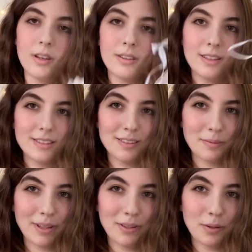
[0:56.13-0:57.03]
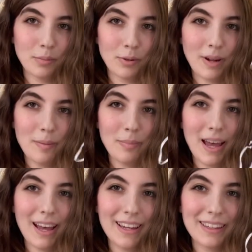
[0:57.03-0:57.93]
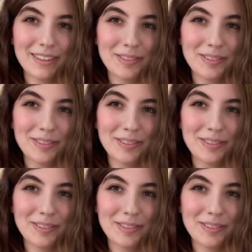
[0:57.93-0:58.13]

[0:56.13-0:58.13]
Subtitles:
This is my little barrette bag.